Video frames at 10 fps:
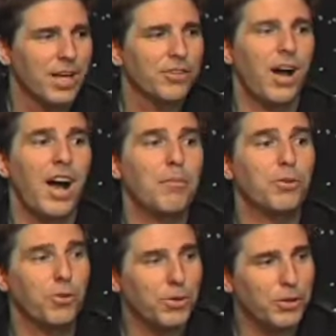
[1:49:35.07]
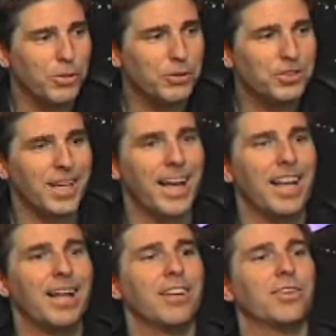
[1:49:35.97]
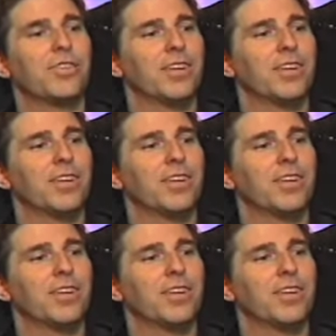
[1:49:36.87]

Tom Cruise and